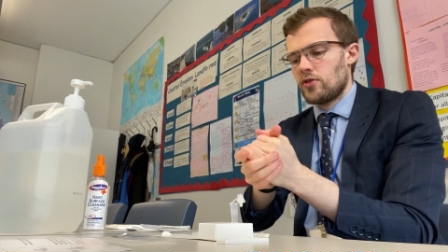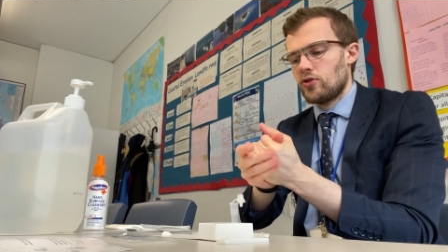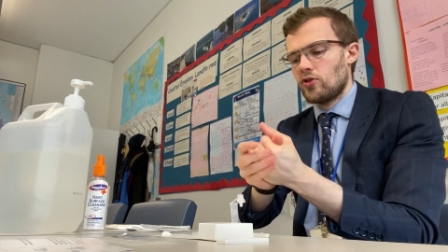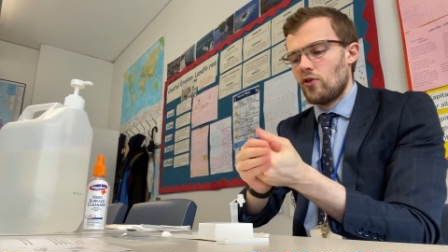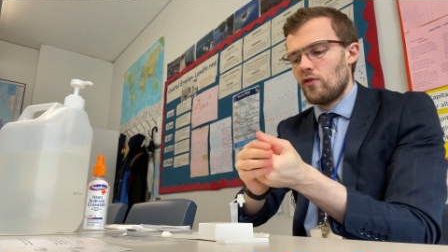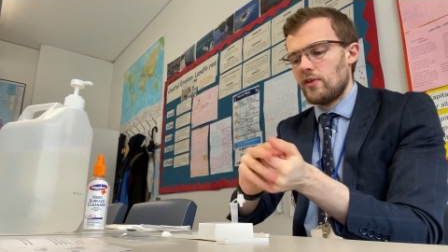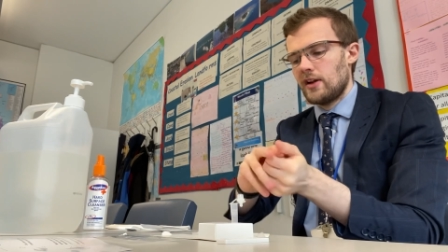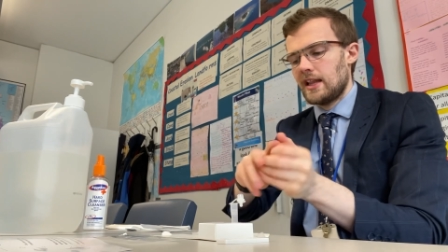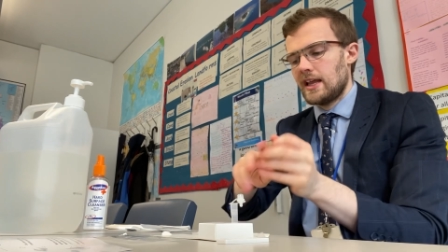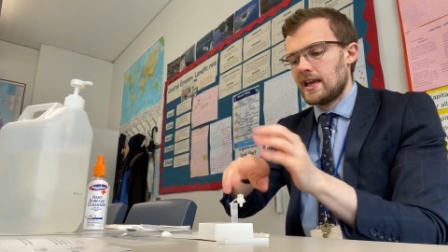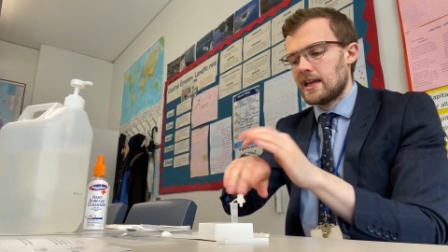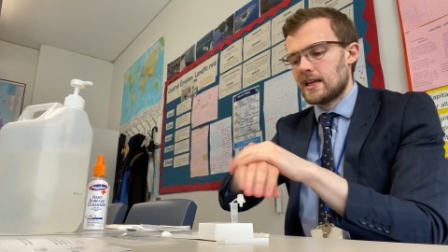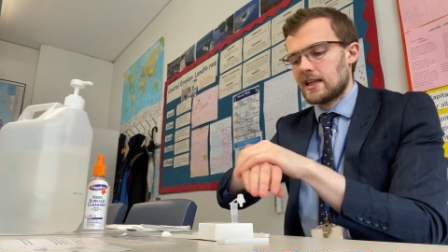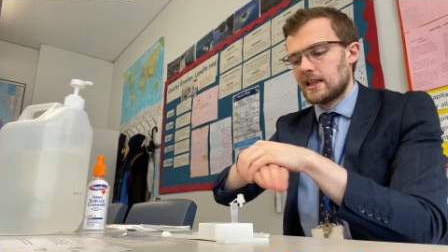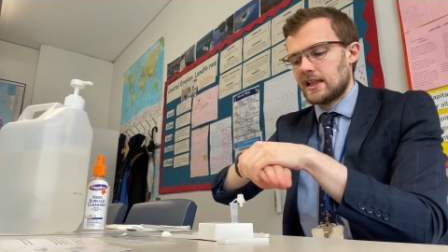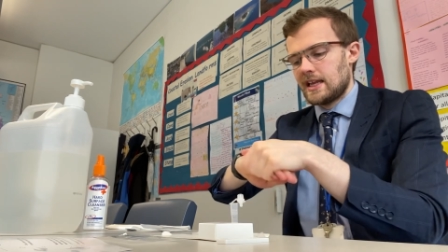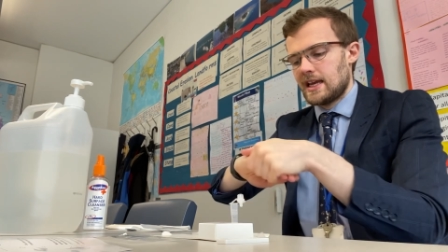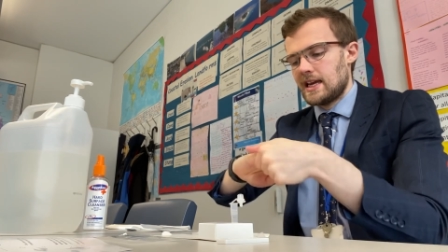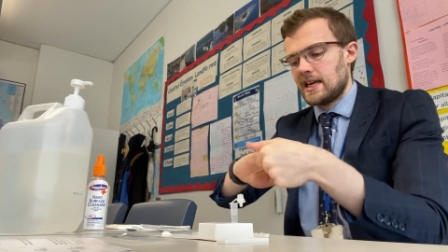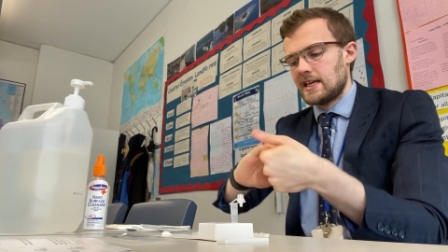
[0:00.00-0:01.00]
thoroughly
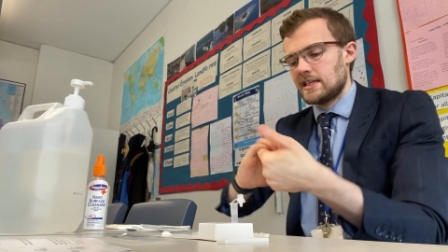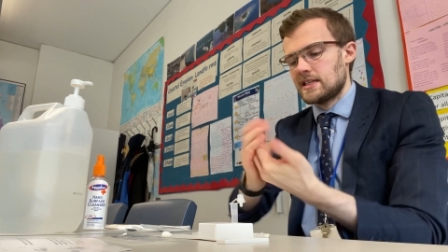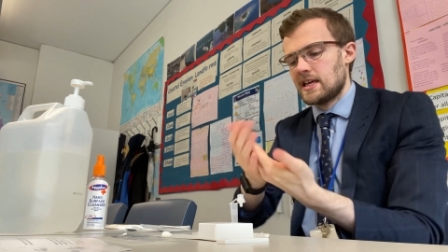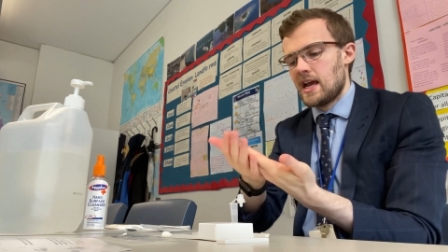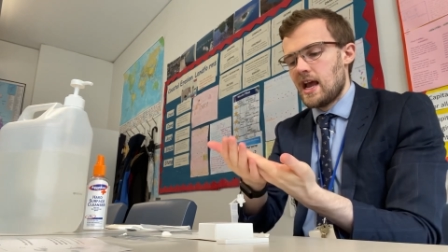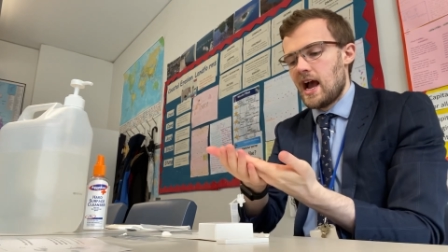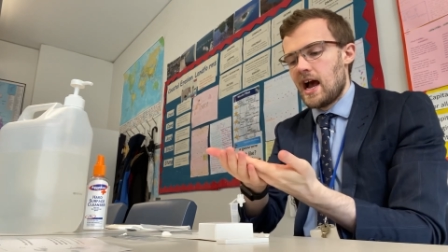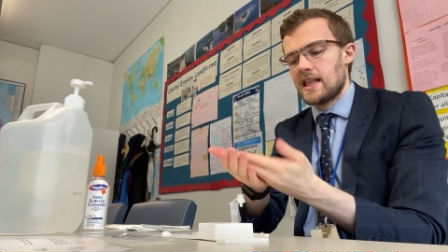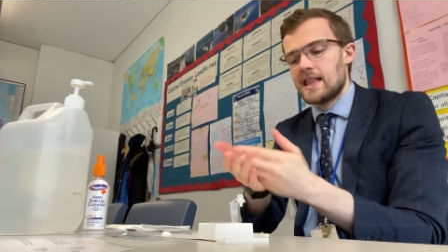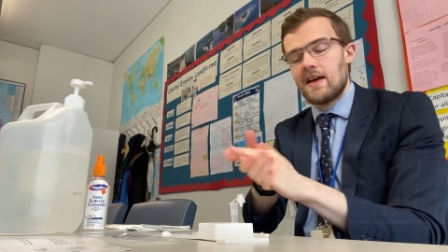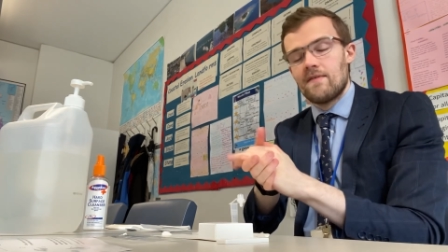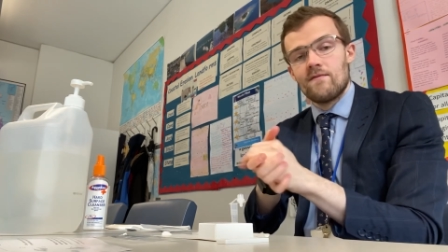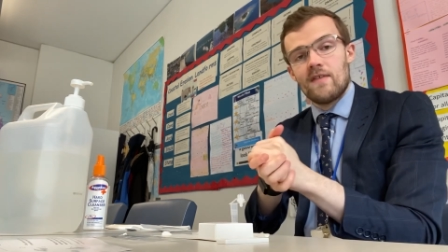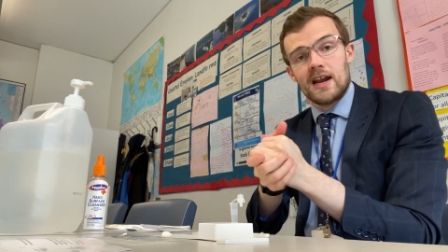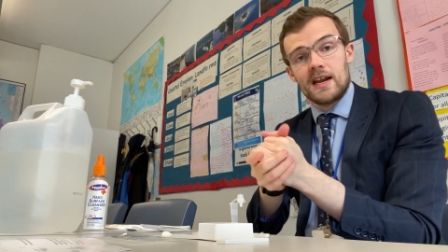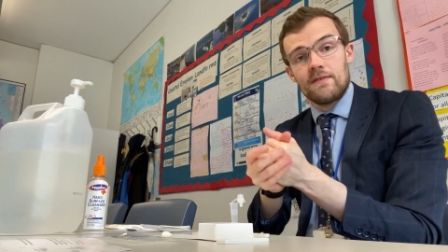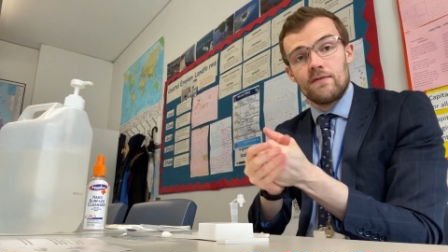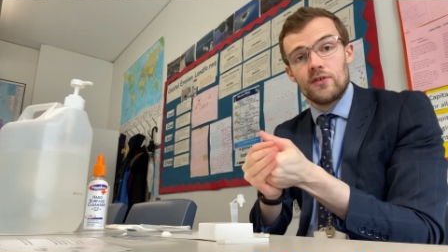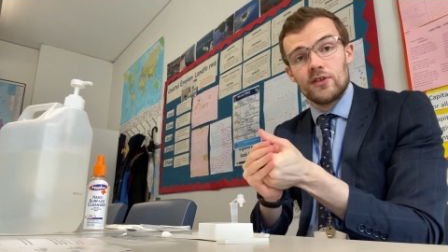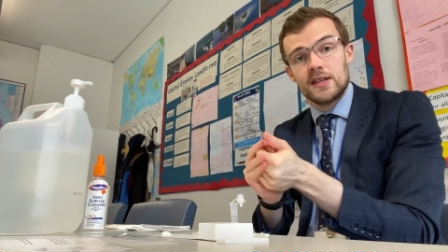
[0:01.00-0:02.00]
cleaned and then
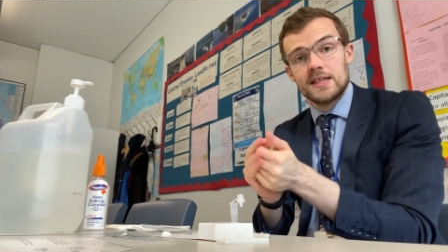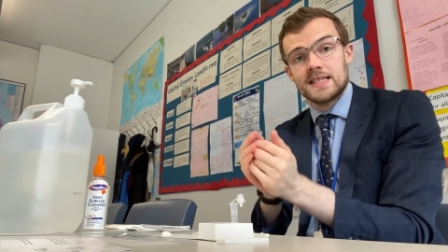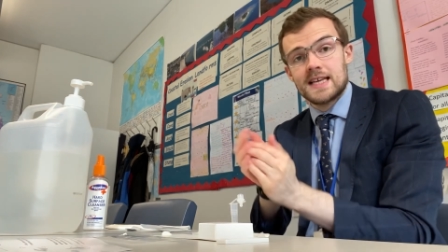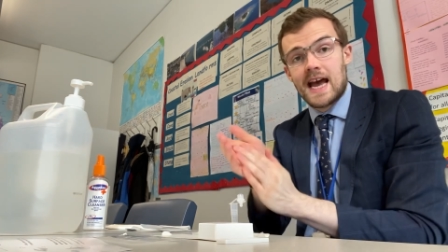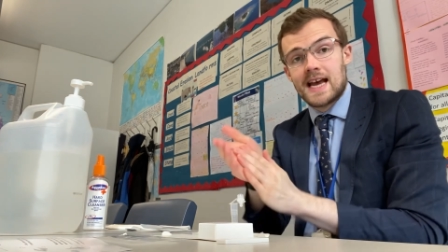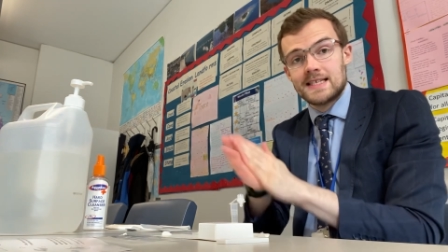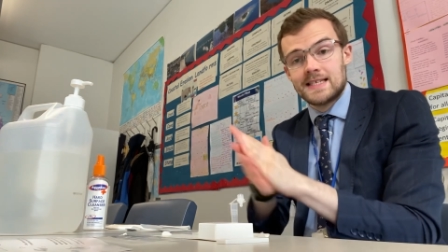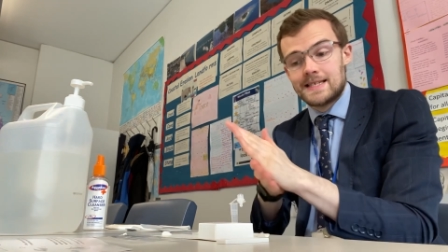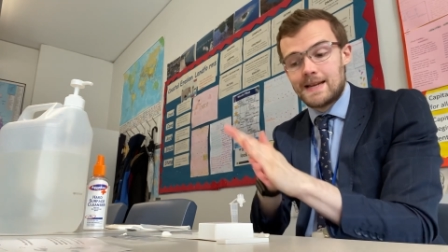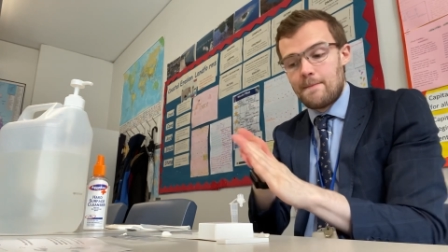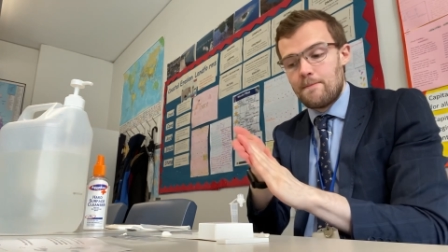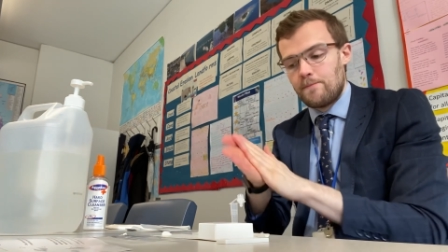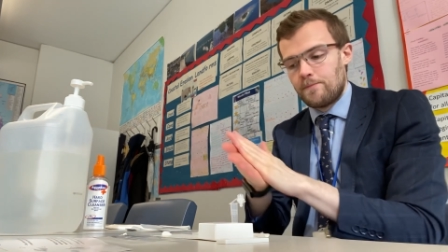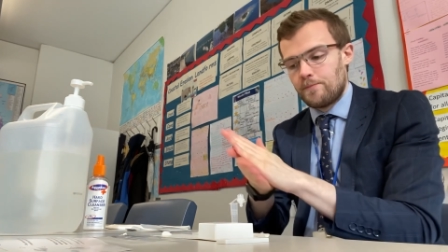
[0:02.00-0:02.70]
ready for the testing.